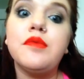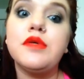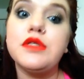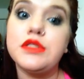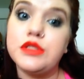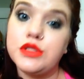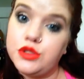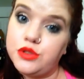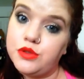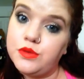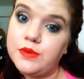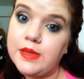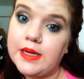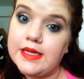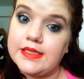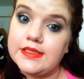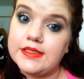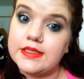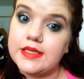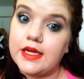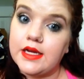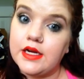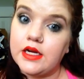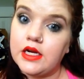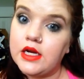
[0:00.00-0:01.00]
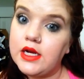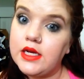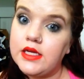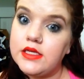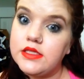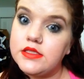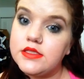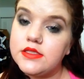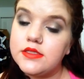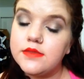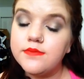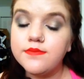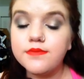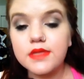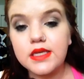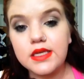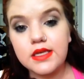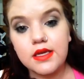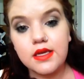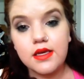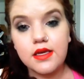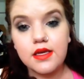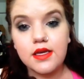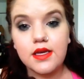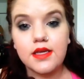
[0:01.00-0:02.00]
with two mascaras,
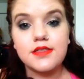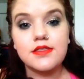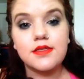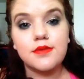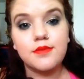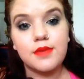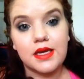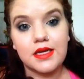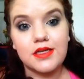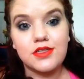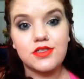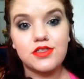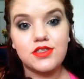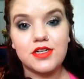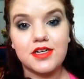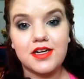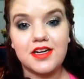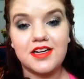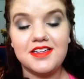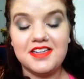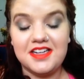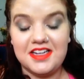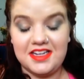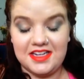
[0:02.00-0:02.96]
because I'm extra.